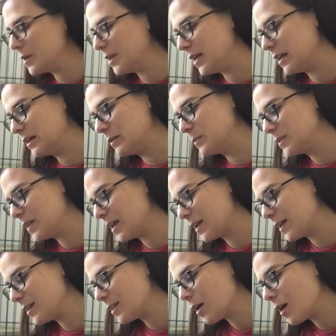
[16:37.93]
Nibs, and
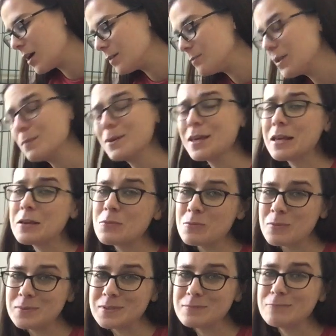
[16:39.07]
I thought maybe he
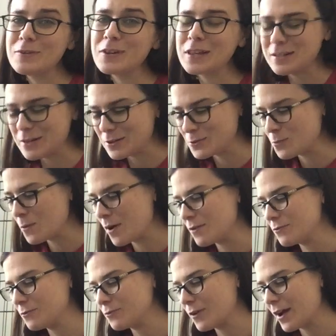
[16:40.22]
really does
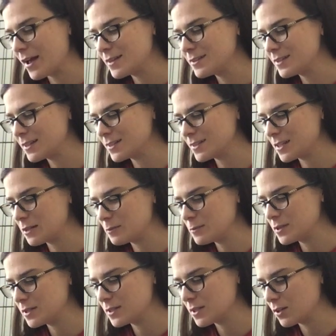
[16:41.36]
want friends. He
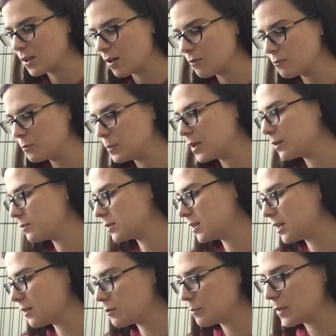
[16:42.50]
seemed to love being with
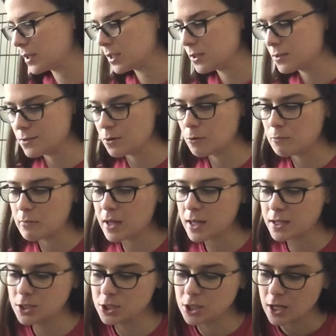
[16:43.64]
the other bunnies so
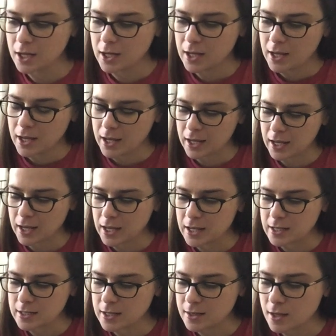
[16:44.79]
much,
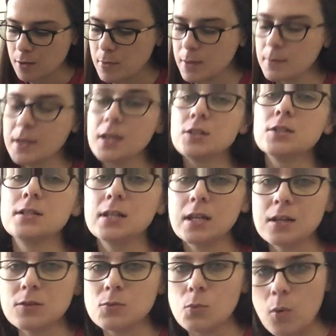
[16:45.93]
and I thought maybe he just
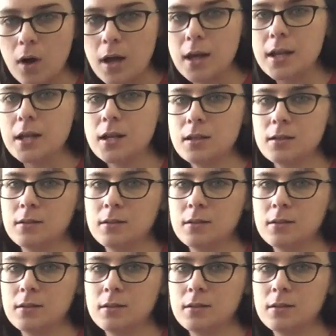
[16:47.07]
needs one